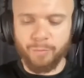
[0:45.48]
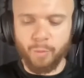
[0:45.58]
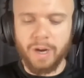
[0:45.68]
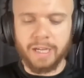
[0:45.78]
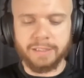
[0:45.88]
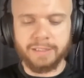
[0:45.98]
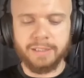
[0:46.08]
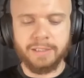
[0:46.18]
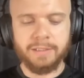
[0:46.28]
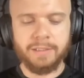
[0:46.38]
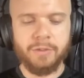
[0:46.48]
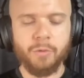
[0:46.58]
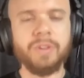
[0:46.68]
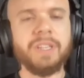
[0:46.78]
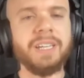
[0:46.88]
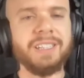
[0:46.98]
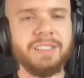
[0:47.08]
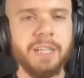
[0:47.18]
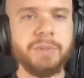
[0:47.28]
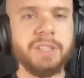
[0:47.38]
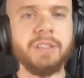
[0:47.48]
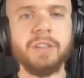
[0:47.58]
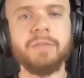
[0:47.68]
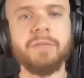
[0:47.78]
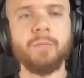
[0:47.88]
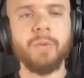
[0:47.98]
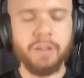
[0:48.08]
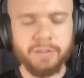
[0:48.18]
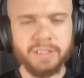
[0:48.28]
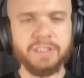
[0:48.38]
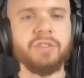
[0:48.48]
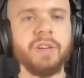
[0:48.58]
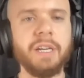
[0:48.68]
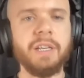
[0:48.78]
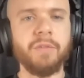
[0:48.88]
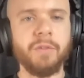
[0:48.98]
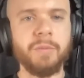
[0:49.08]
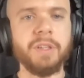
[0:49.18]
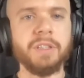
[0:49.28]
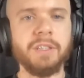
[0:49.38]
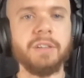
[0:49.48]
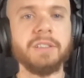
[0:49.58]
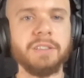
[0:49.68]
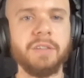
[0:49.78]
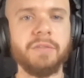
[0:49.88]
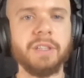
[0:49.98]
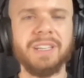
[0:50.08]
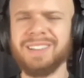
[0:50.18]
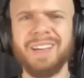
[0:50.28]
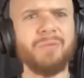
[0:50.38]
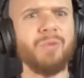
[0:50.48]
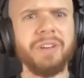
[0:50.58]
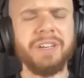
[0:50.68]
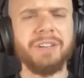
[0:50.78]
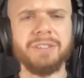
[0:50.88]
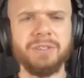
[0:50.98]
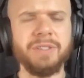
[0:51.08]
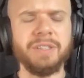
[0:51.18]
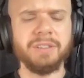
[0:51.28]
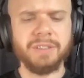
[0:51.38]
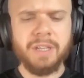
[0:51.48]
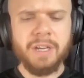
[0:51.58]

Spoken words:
watched, with the exception of when I was in training for the military and stuff like that, like 1 year or 2 years.